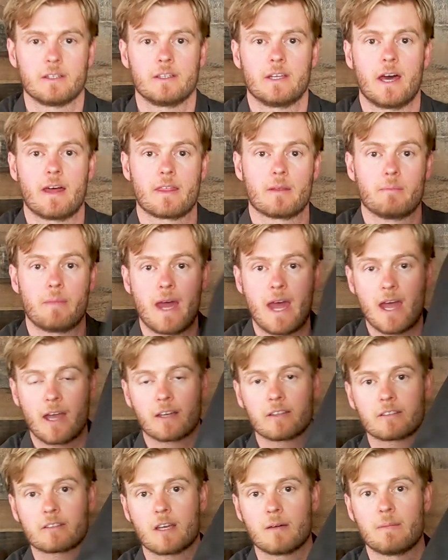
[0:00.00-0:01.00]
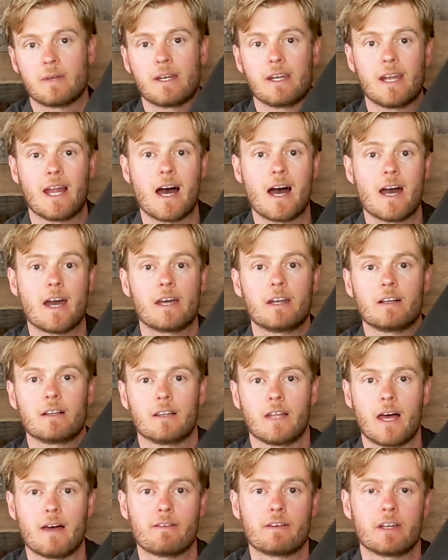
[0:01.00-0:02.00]
Now the bags come in nine,
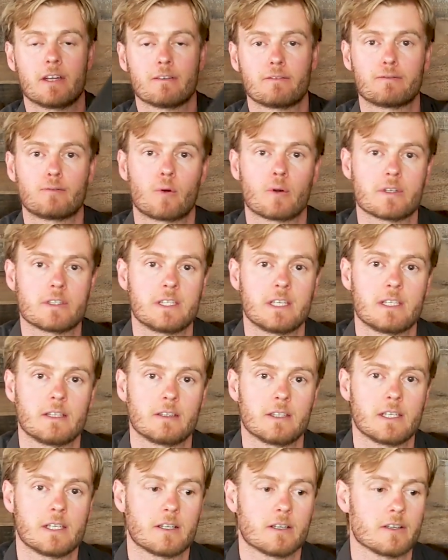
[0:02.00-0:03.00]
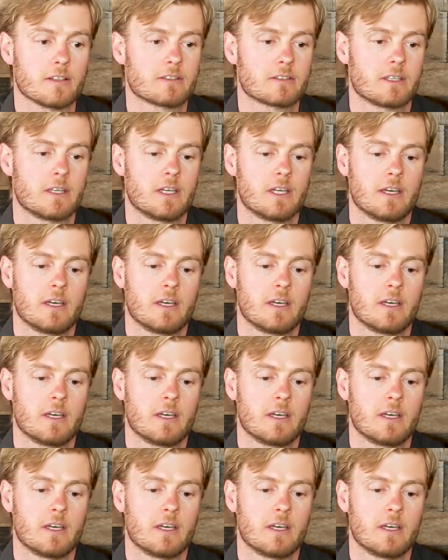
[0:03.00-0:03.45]
eleven, and fourteen liters.